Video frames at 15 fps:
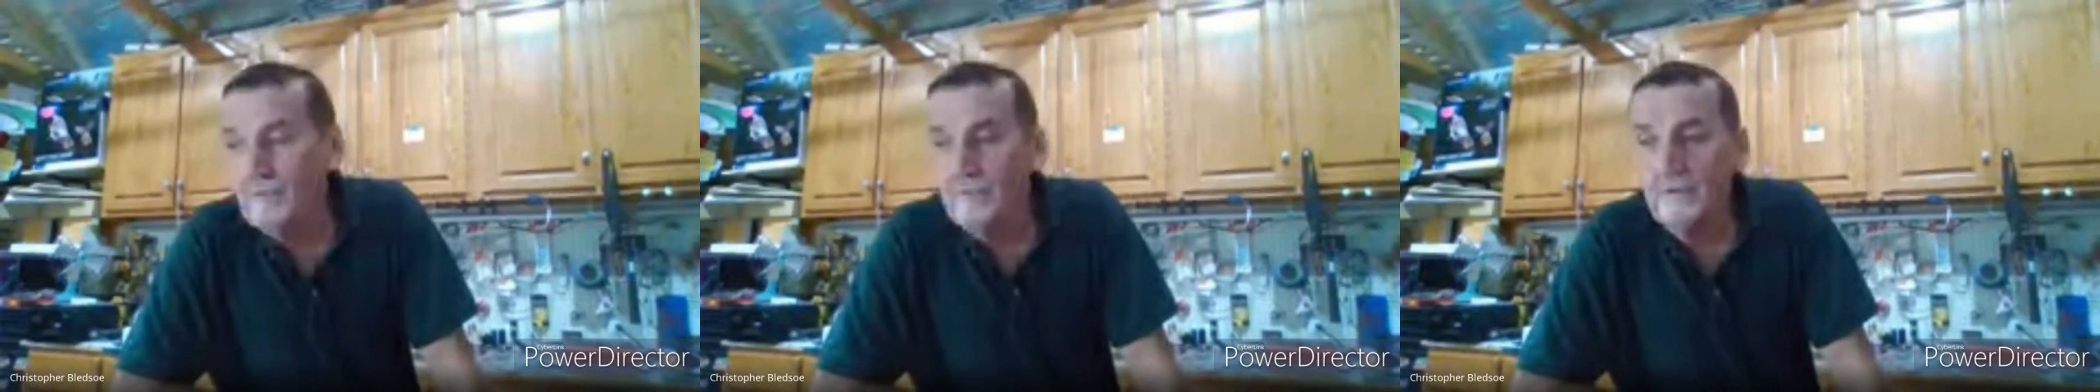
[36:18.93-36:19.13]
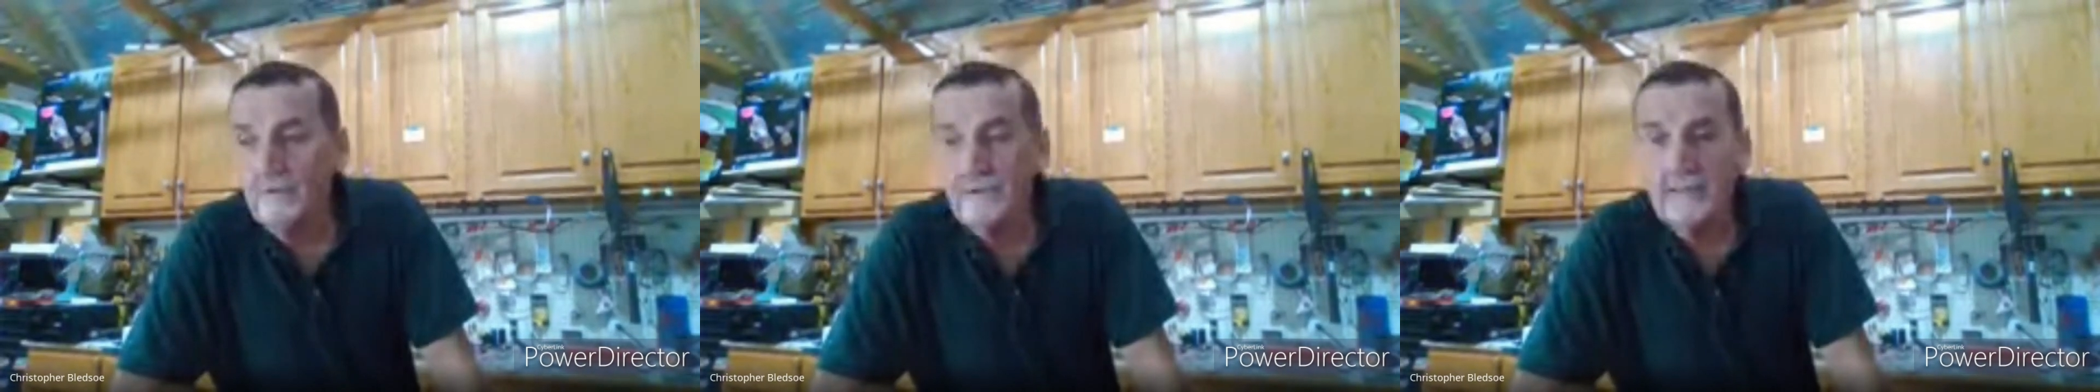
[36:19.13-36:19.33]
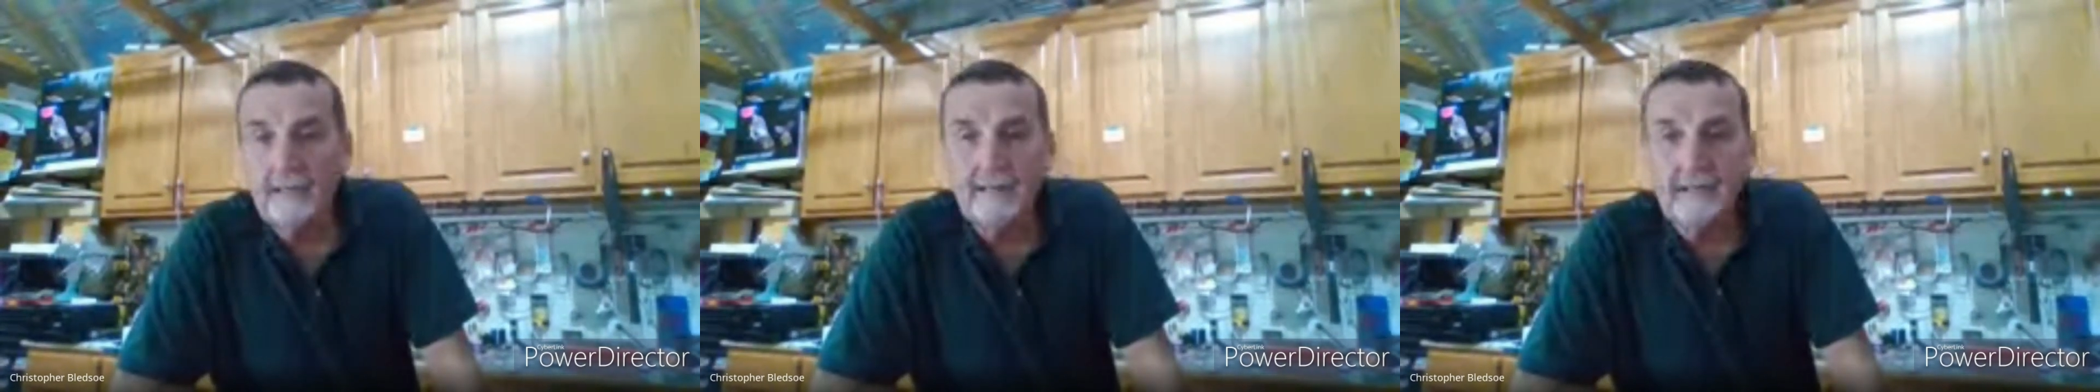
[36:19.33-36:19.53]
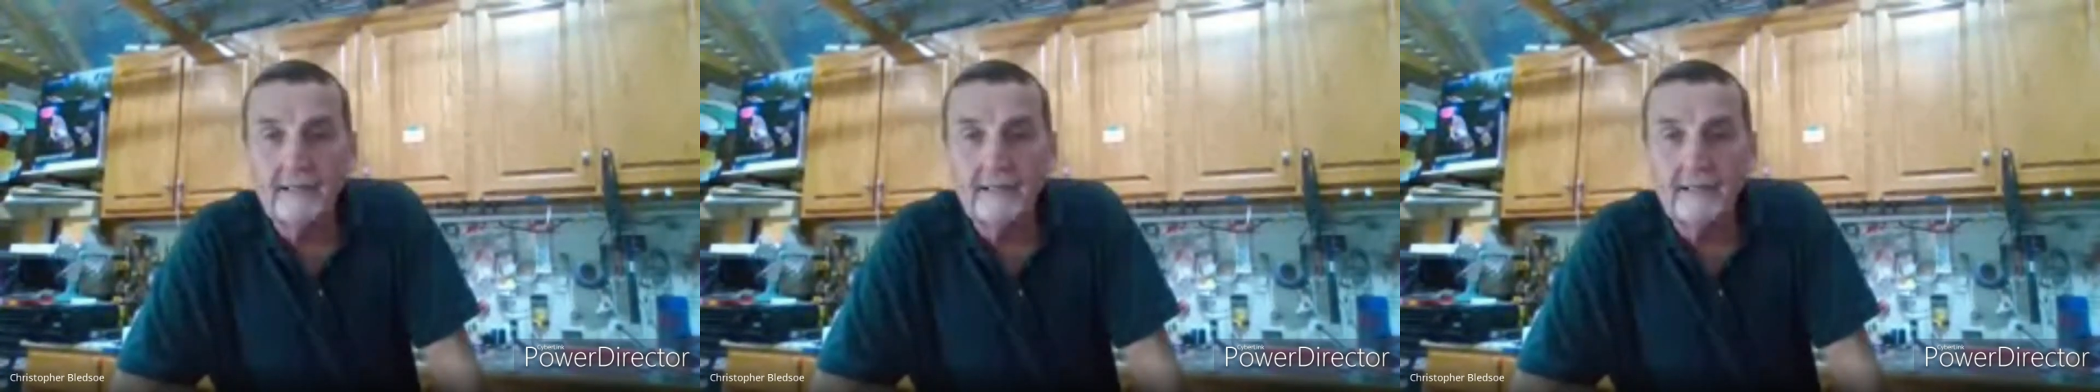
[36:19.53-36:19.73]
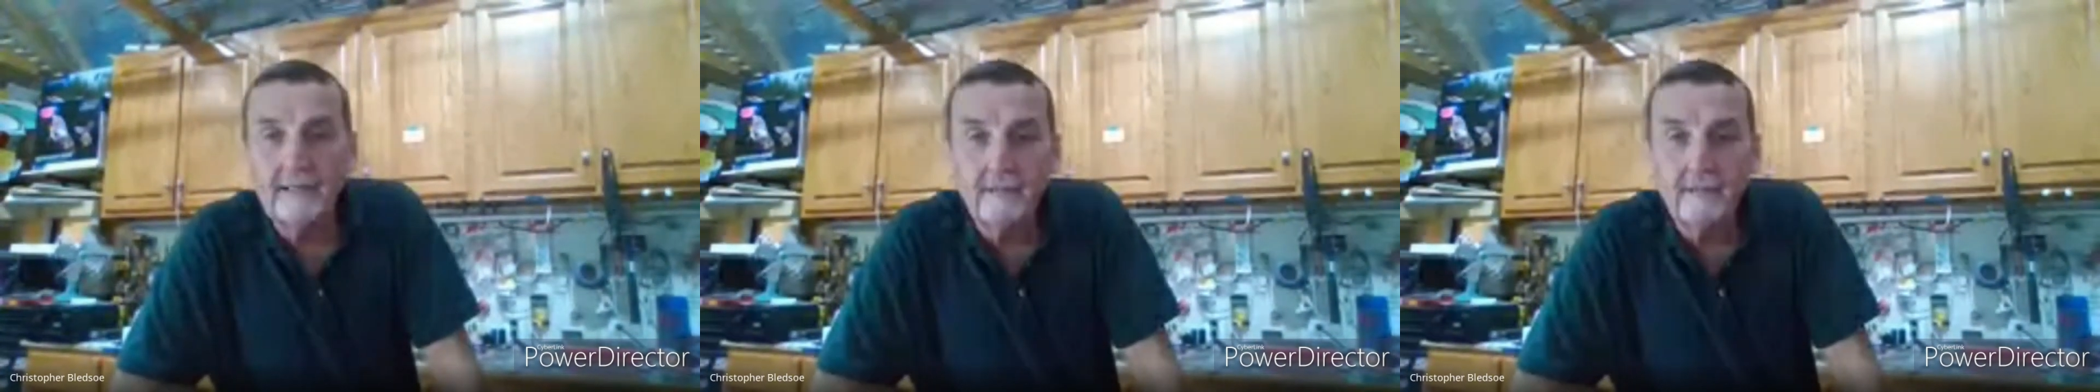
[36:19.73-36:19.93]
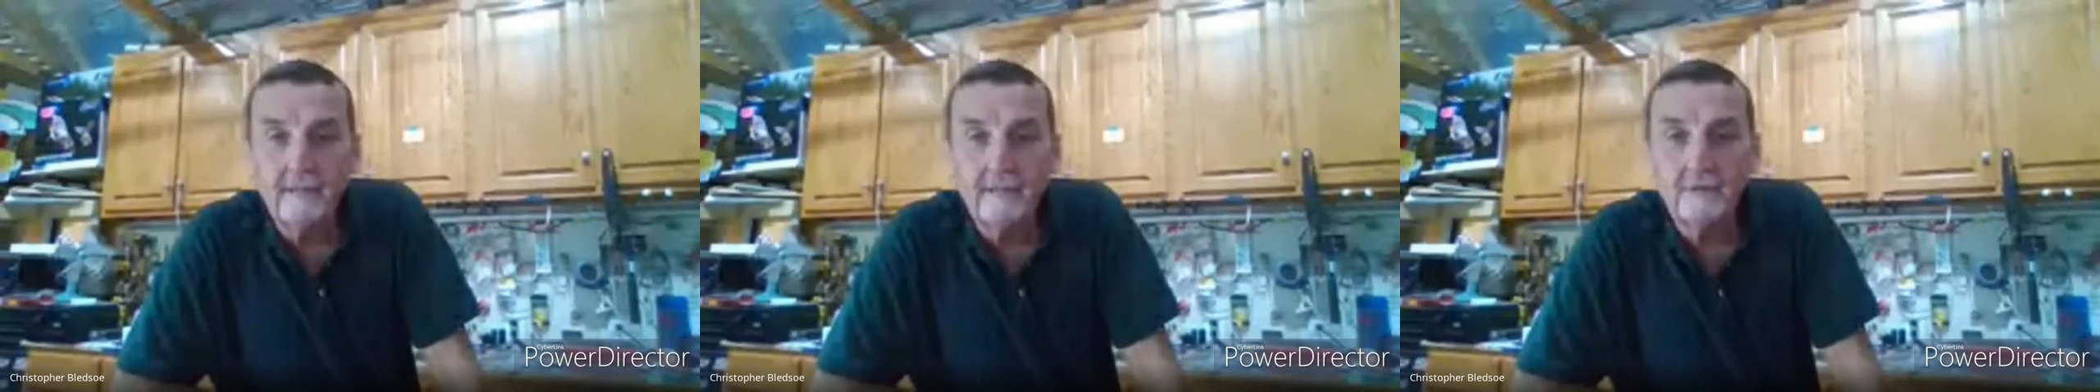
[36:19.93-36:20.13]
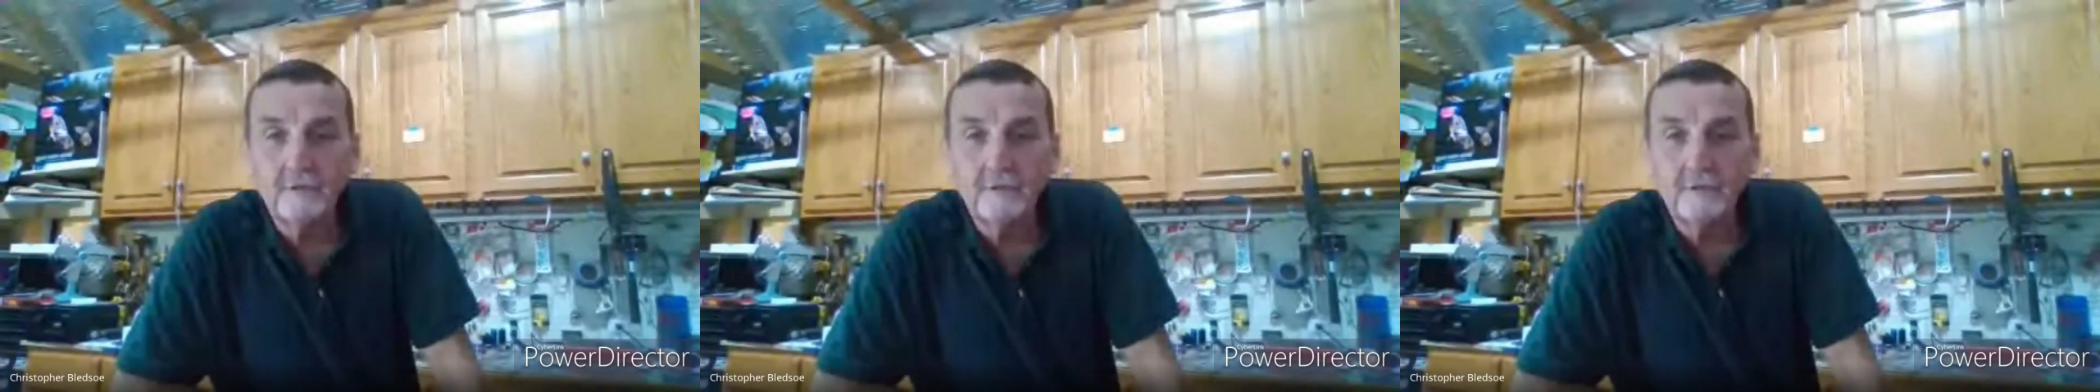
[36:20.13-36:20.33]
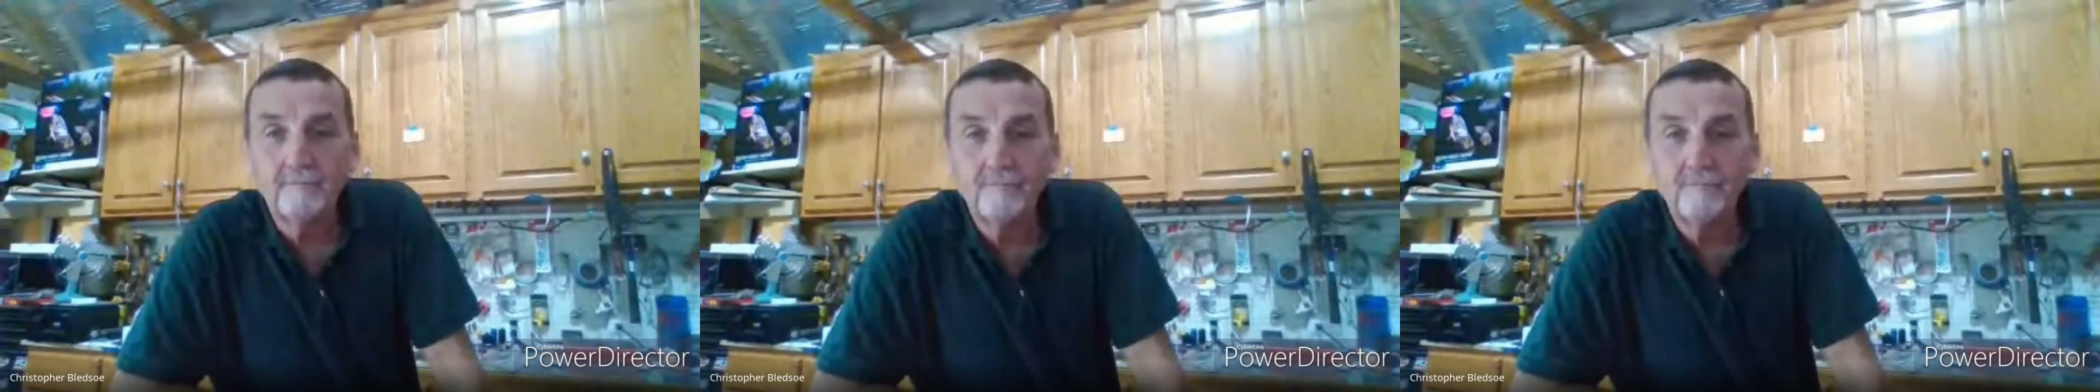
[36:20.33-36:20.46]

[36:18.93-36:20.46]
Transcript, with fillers: created just